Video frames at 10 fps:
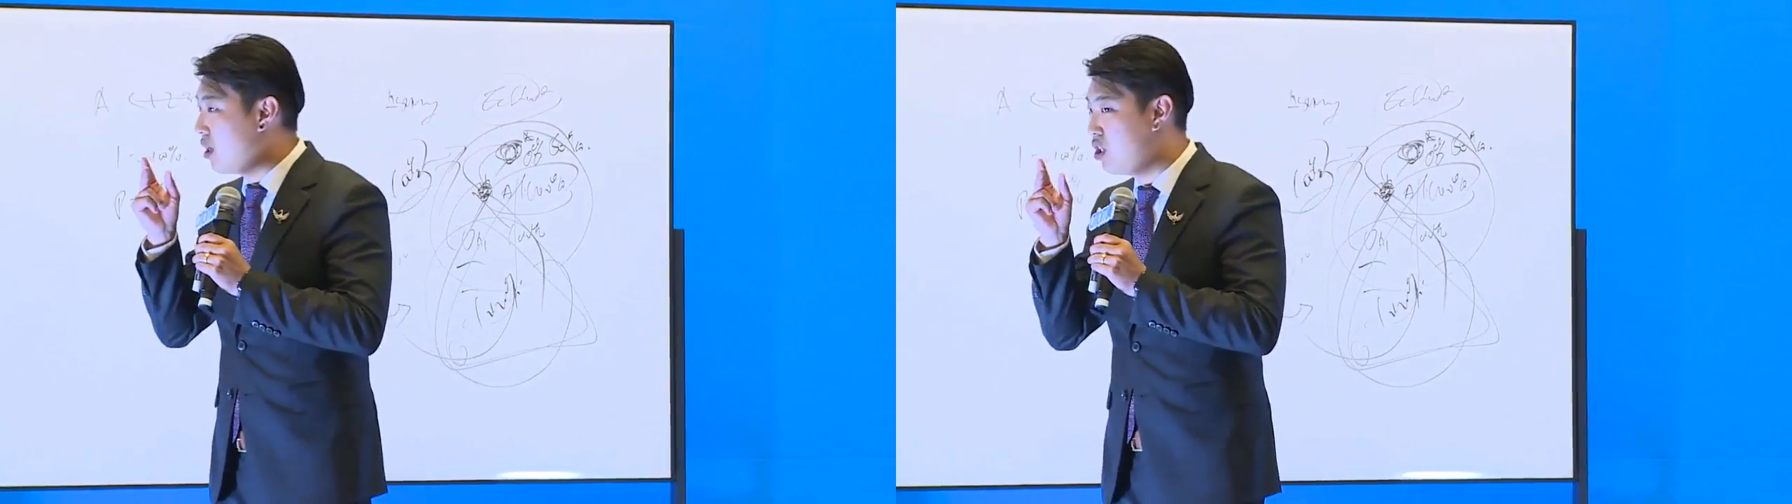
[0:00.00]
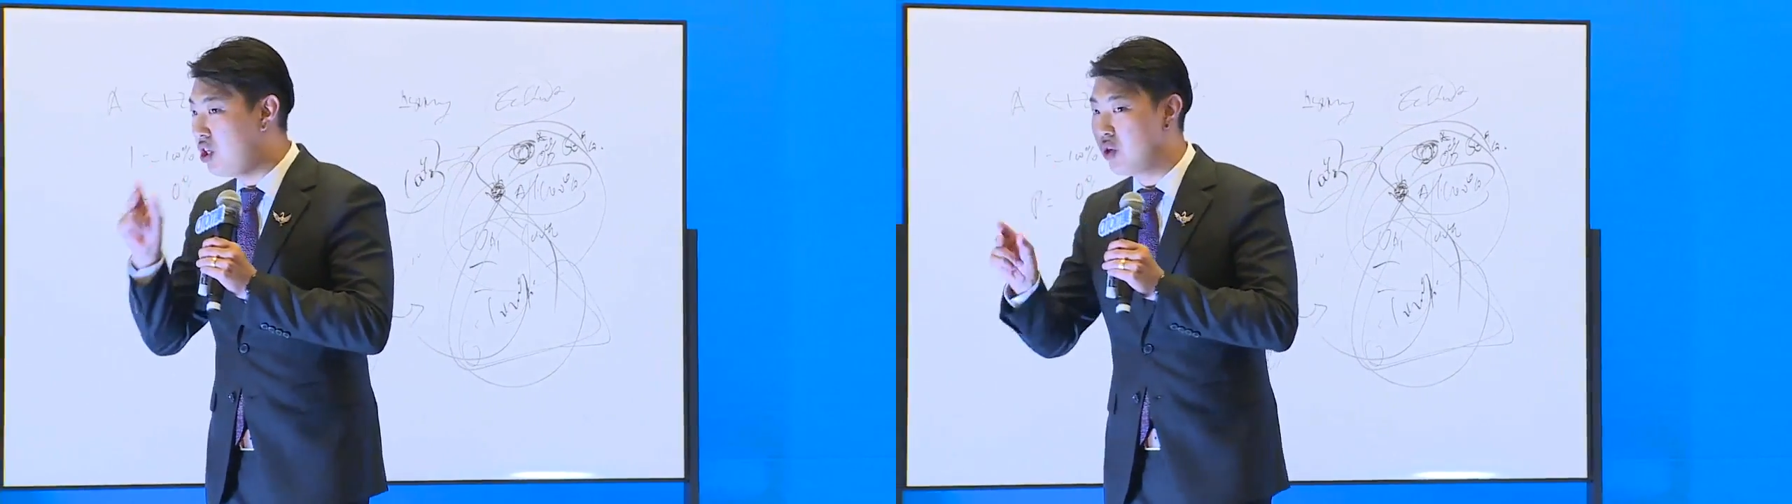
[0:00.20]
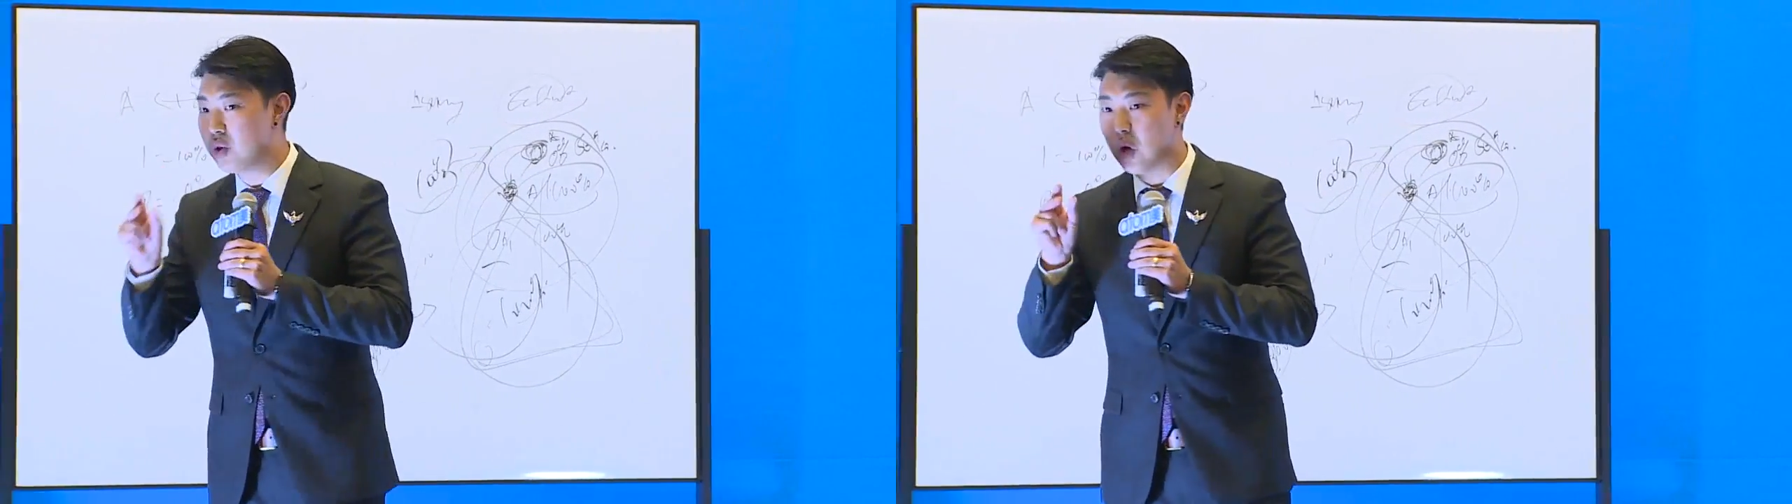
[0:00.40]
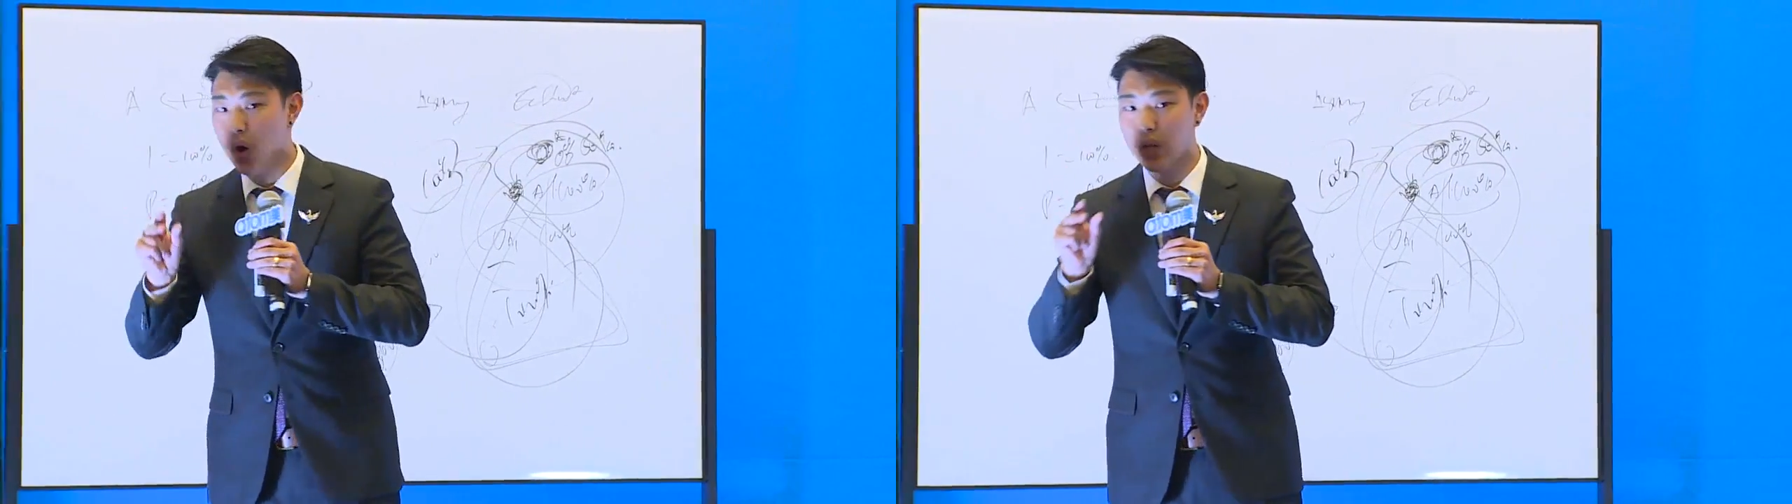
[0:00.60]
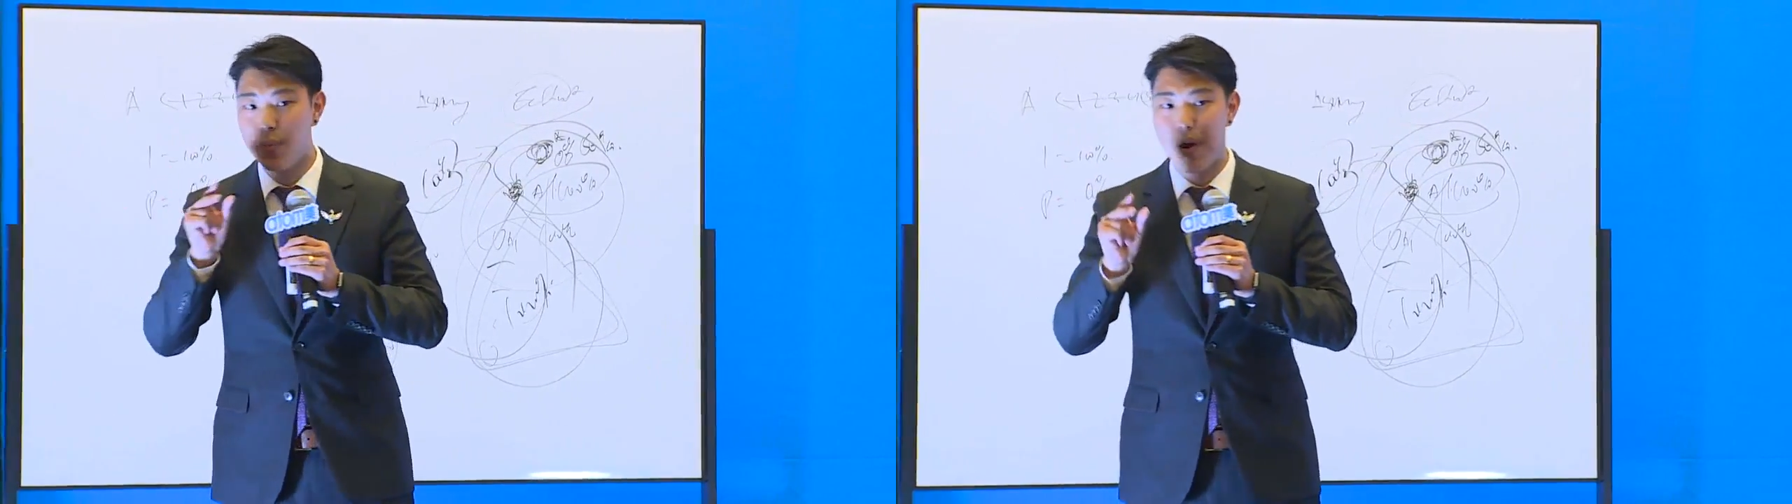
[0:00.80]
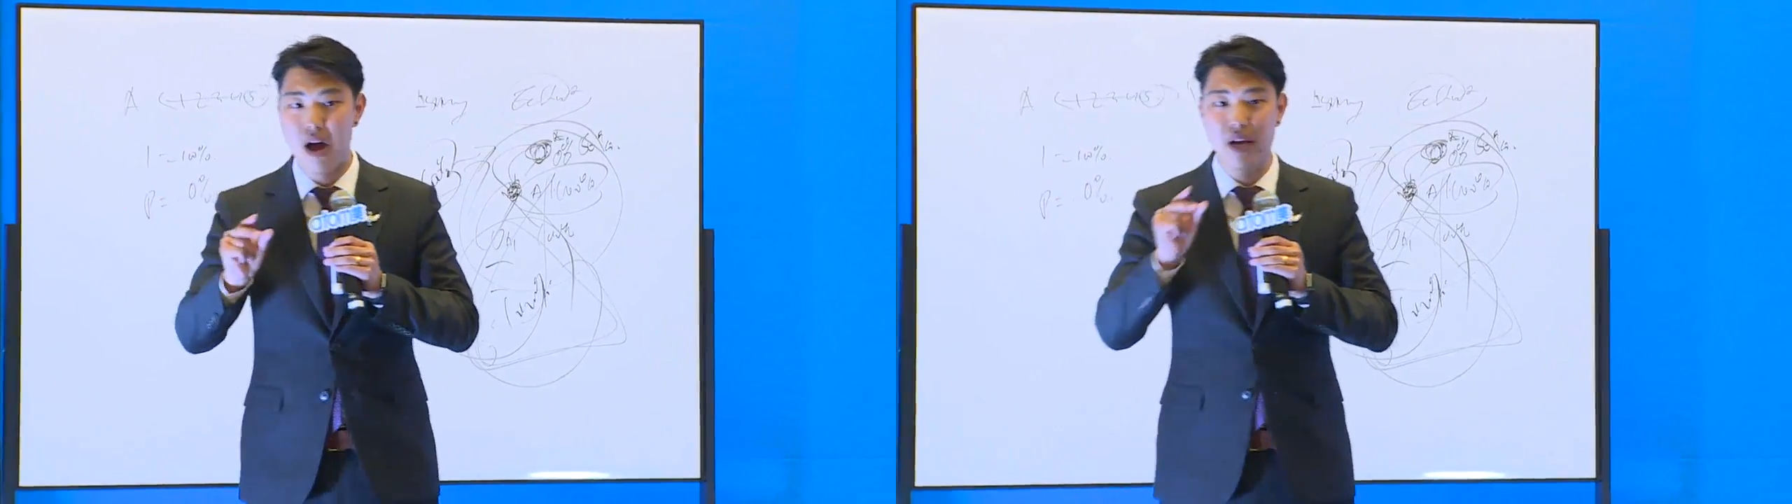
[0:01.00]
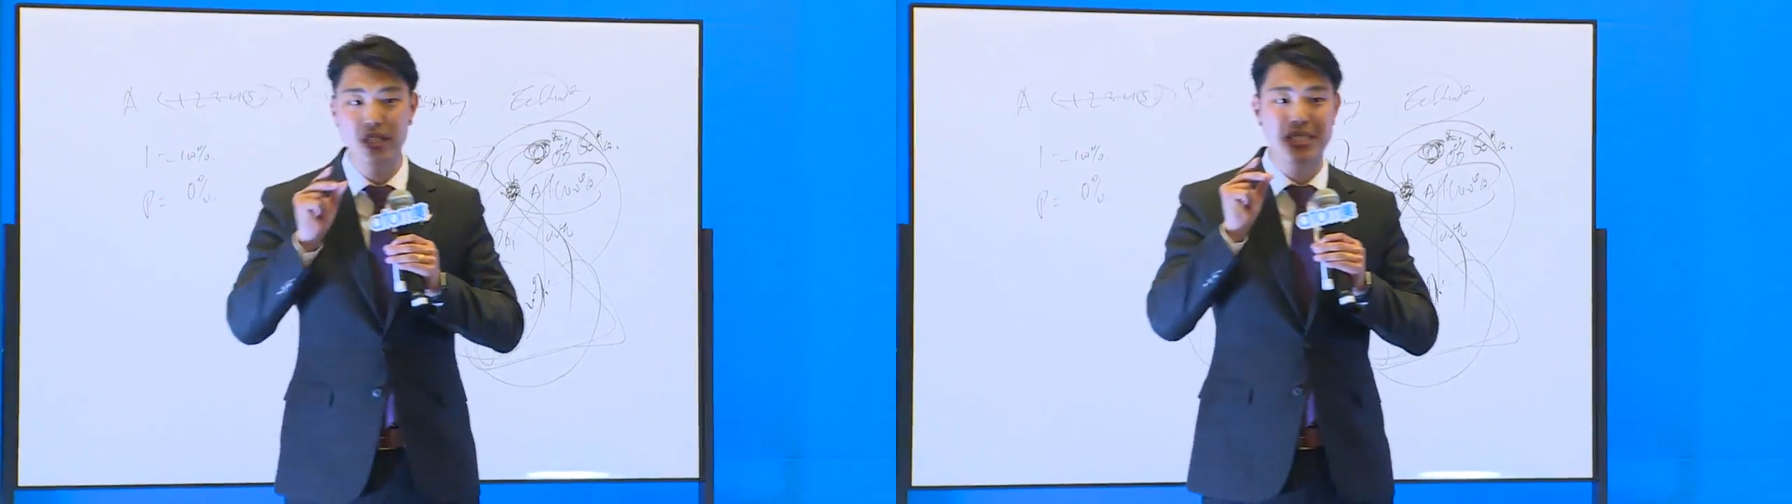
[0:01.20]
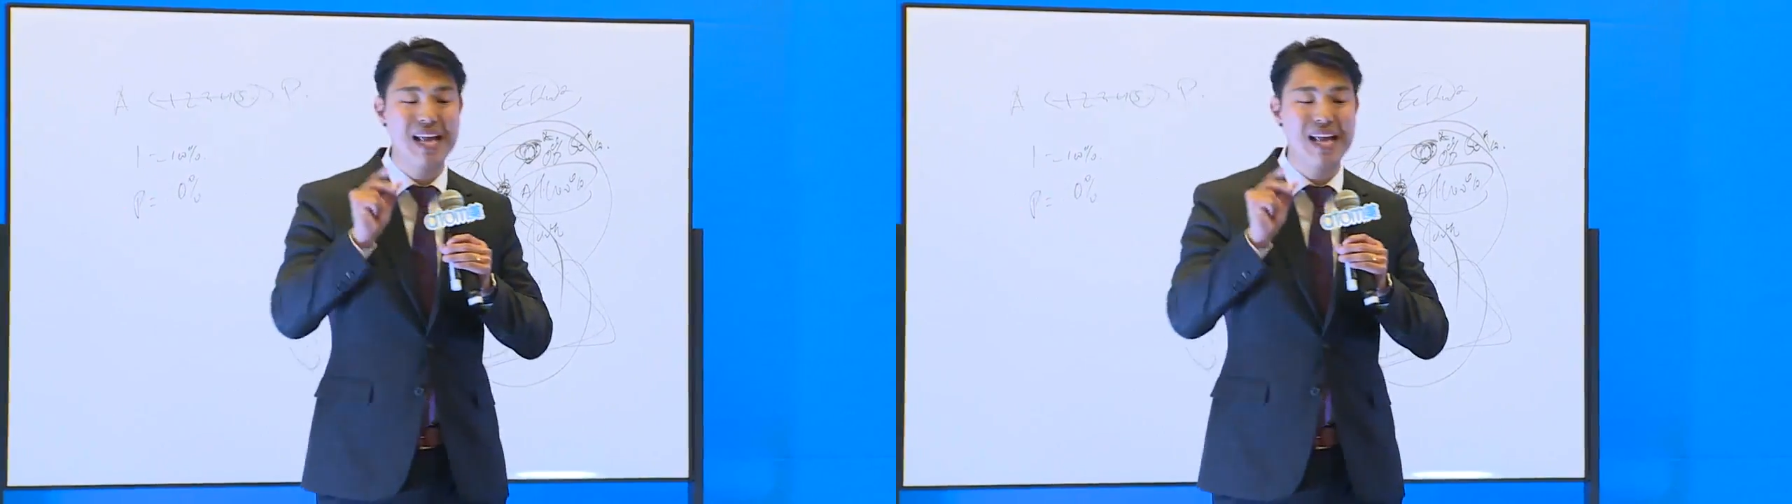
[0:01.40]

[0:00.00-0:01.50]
use all the products